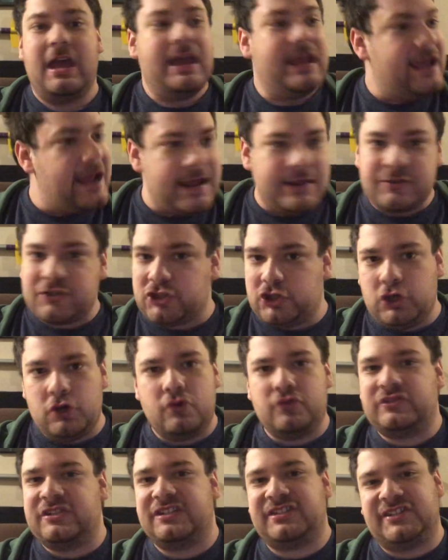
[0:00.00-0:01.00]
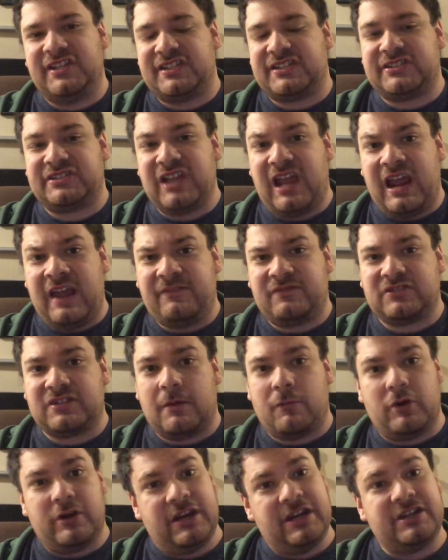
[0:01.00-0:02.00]
He chooses to save
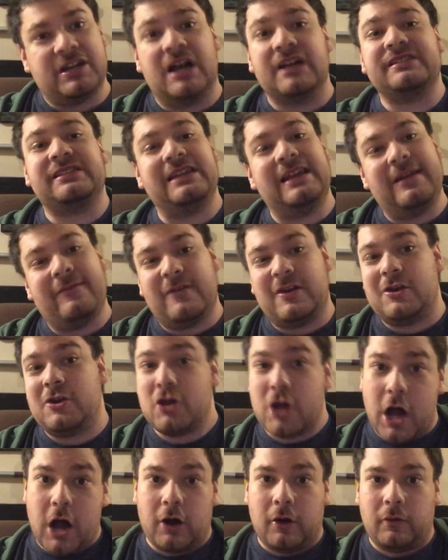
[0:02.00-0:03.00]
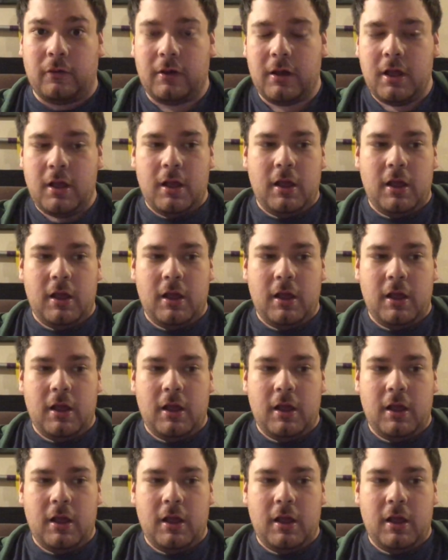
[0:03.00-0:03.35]
someone he doesn't even know.